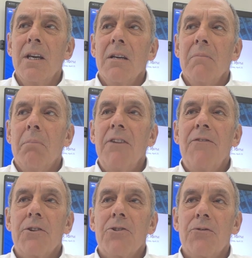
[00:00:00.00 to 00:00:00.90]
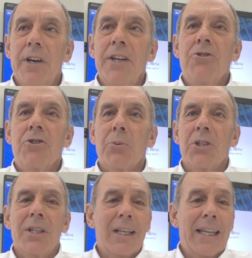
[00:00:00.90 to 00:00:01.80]
My first venture
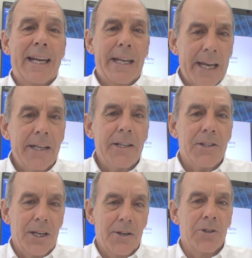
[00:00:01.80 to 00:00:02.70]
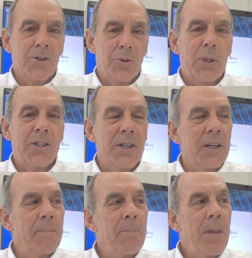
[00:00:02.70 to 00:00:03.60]
was in the late 80s here in Switzerland.